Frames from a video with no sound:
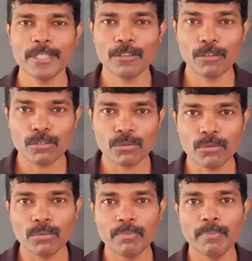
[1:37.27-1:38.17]
can
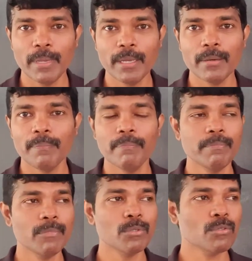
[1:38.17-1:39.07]
also make
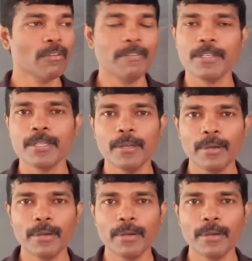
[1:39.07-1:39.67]
use of it.